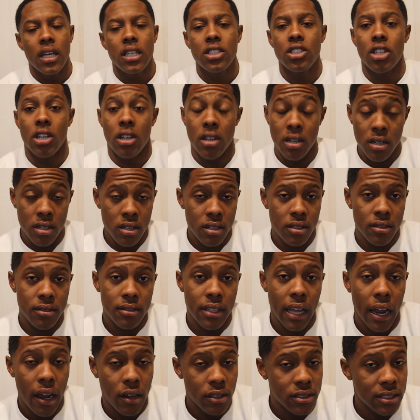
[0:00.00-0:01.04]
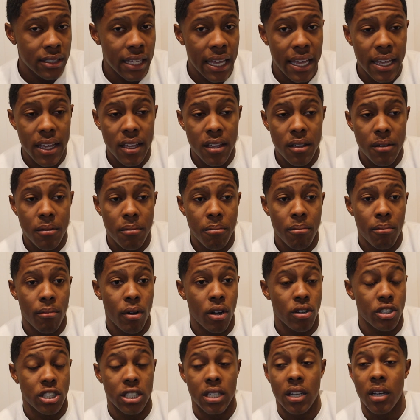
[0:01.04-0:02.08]
There's a girl that I was dating.
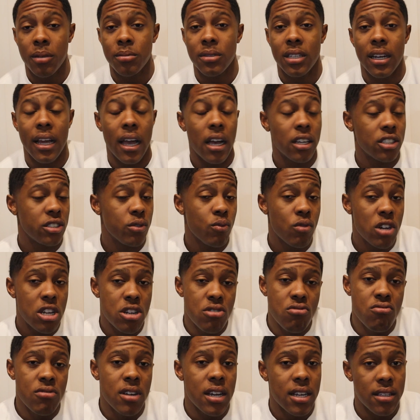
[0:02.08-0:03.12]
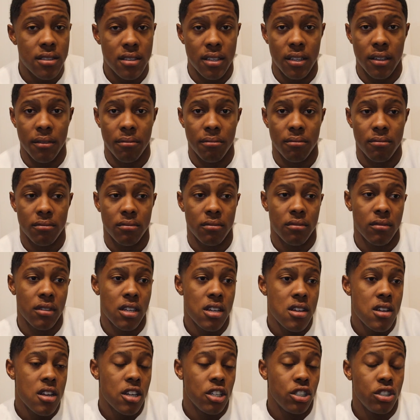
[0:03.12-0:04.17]
Bro, she come to the house, she wouldn't do nothing.
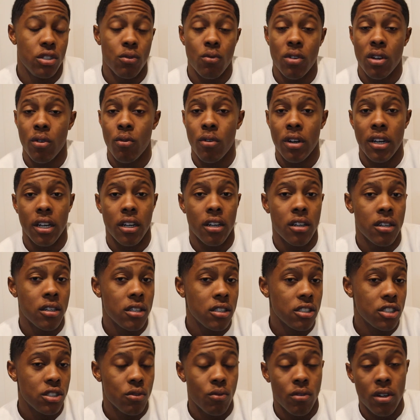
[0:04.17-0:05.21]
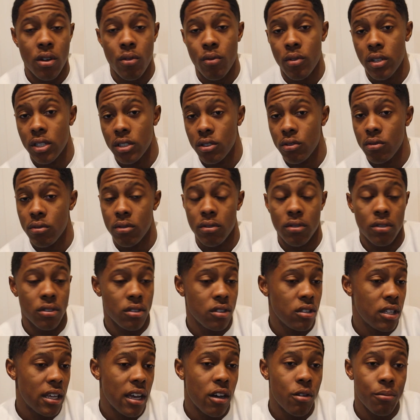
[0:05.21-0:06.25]
She wouldn't want to cook. She wouldn't want to do
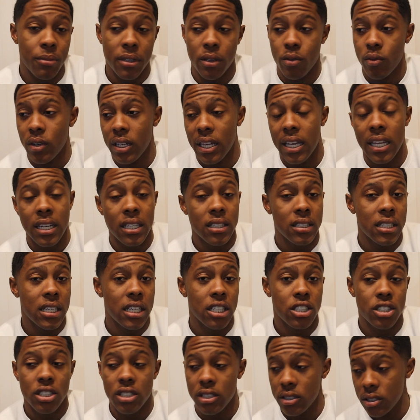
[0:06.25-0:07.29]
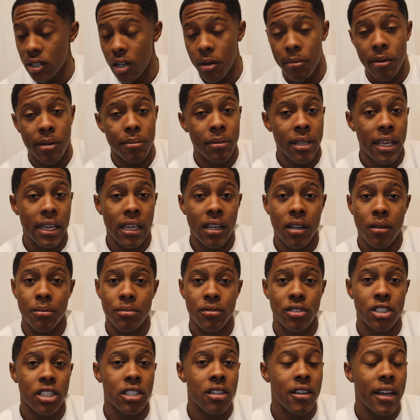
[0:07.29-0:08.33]
help me with anything. She just come up, lay
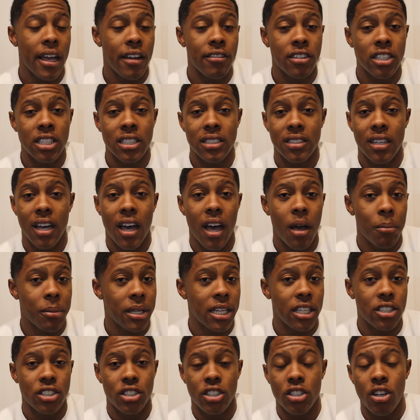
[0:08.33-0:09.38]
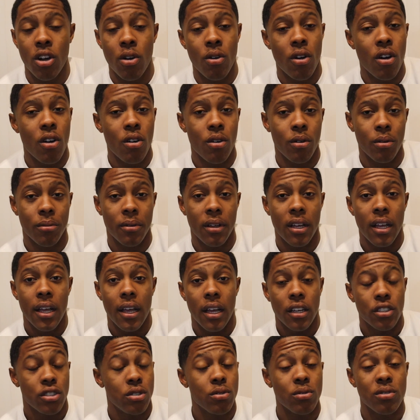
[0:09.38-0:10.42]
up, chill, have a good time, and then she go home.
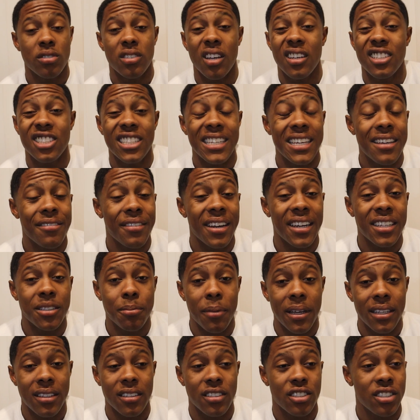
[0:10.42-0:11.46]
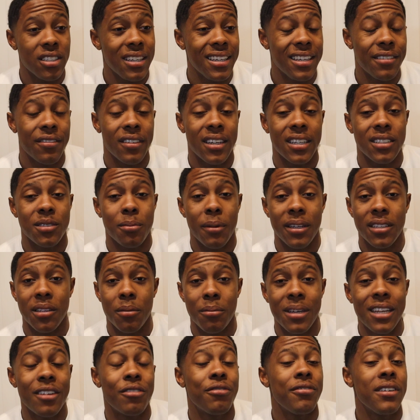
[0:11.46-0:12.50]
Shoot, she even expected she even
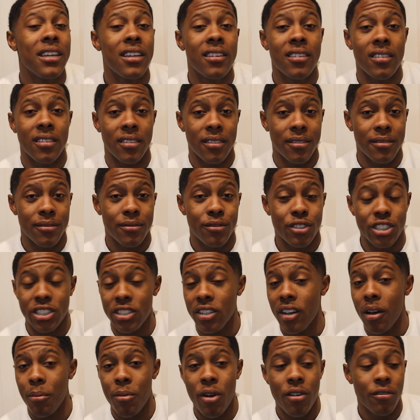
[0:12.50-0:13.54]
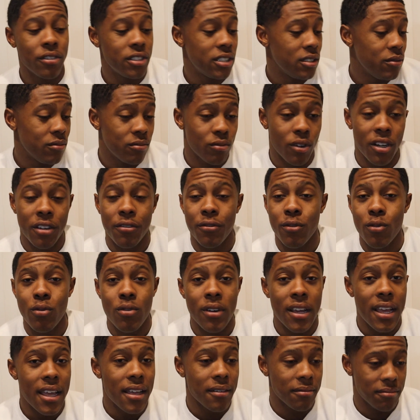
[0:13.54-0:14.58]
expected me to feed her. When she come over, she where the
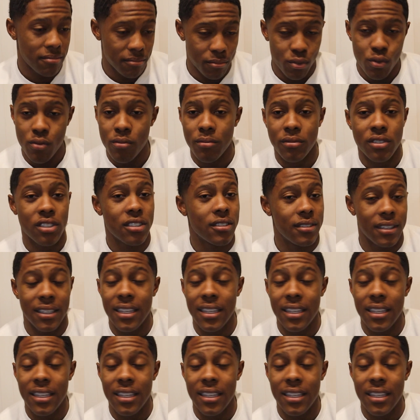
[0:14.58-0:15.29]
food at? Boom.